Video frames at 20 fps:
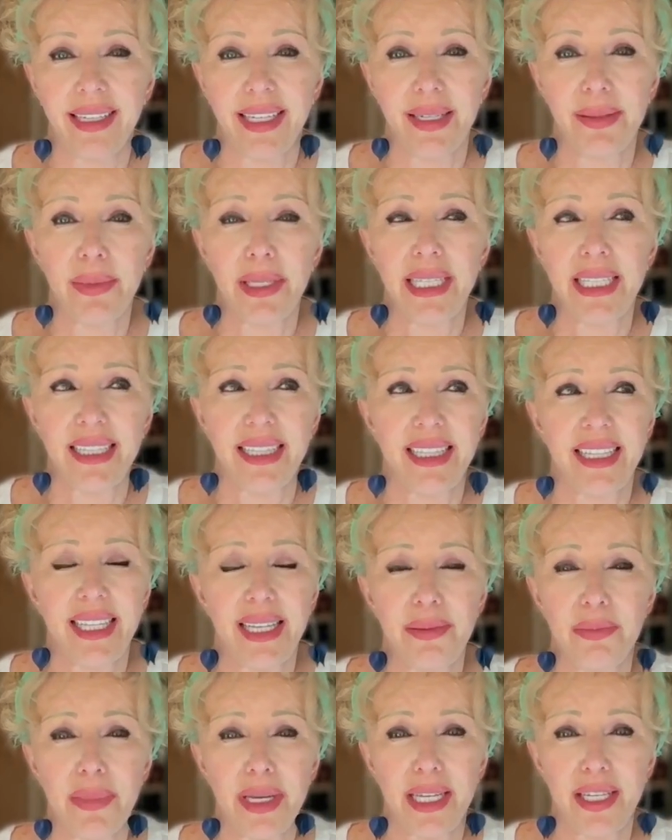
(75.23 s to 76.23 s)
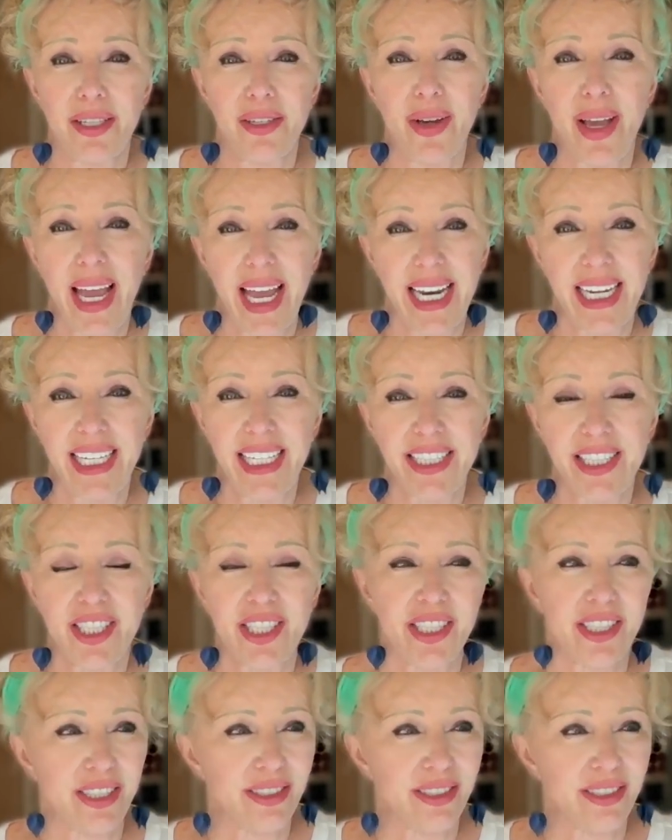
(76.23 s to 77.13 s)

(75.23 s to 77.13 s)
I mean, they make your head itch.